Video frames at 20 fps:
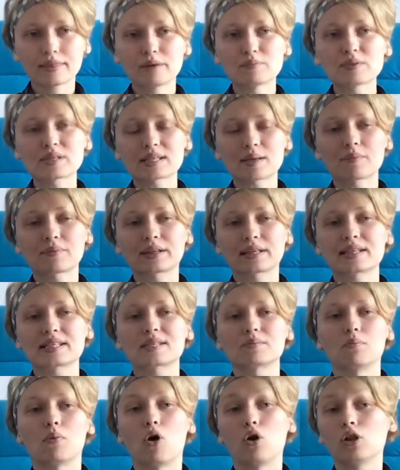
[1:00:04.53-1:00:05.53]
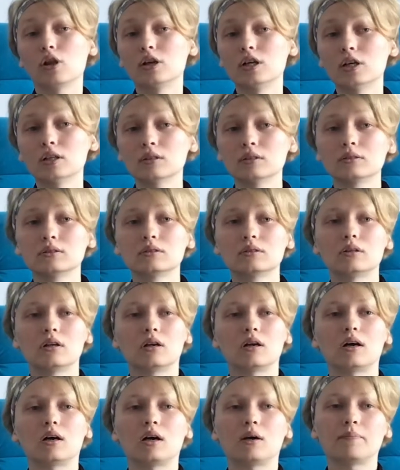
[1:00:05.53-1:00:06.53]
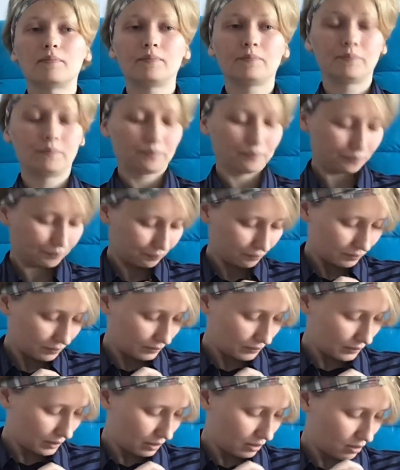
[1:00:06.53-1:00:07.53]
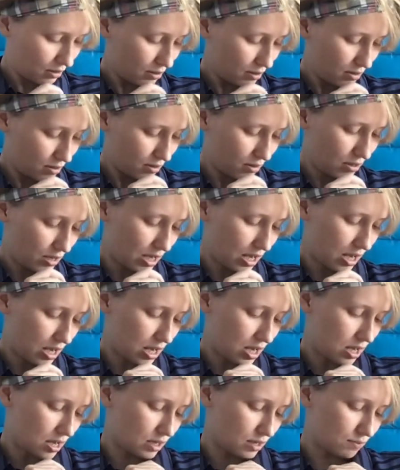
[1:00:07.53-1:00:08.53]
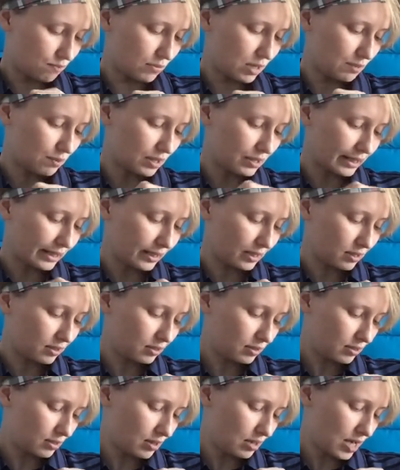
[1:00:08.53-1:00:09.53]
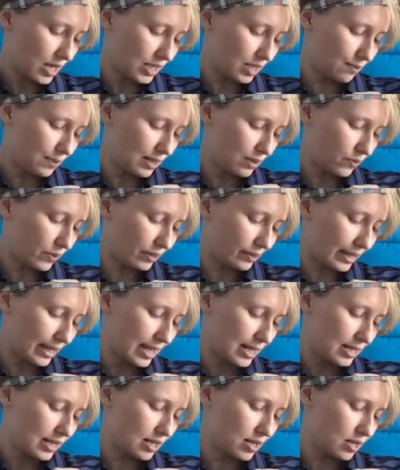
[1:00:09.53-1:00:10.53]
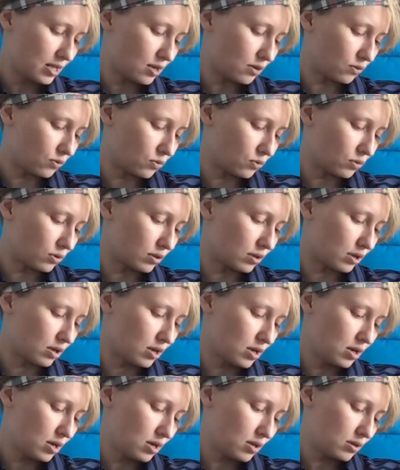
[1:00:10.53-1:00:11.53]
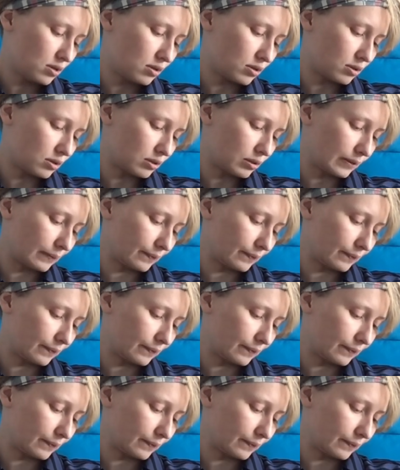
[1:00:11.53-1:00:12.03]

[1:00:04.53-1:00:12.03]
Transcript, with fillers: something smaller um, and maybe like anime related or um,